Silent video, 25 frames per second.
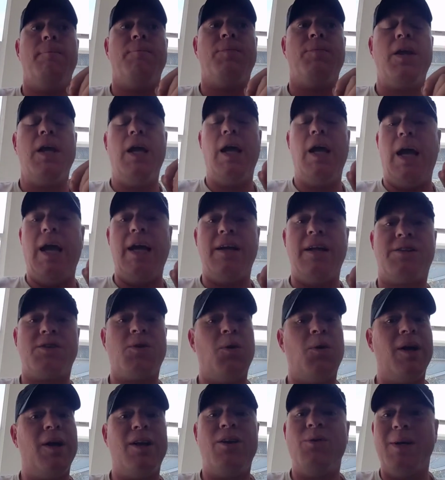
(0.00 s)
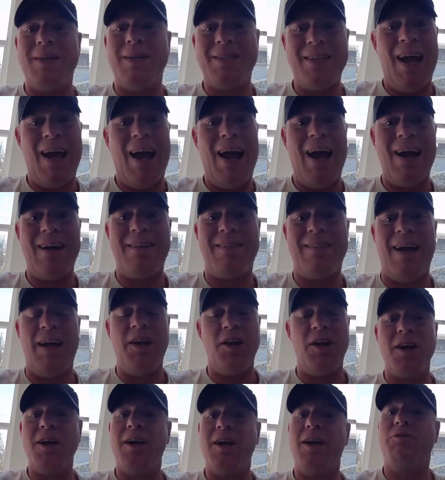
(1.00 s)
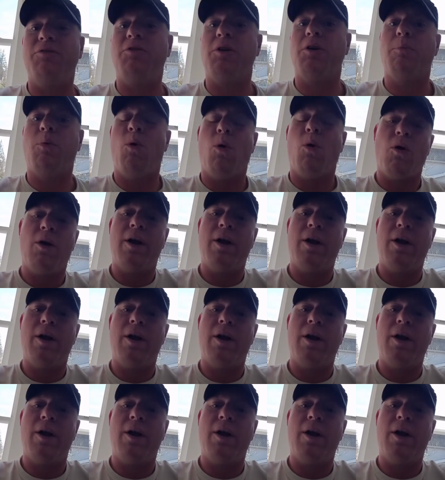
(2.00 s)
it's going to attack that. If you're pouring